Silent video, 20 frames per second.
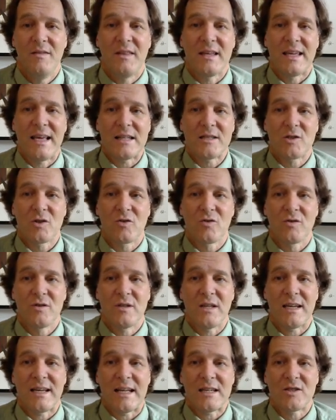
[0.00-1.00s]
The
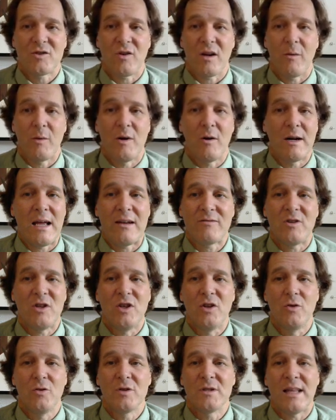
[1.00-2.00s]
getString, we don't have to
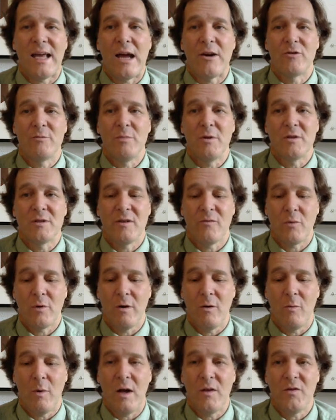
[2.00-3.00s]
use the attributes if we
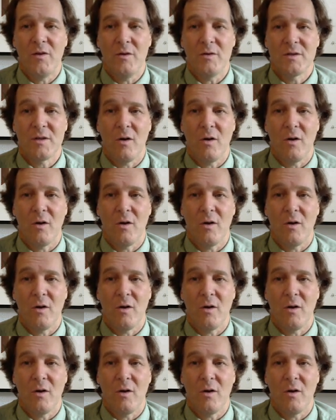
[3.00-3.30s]
don't want to.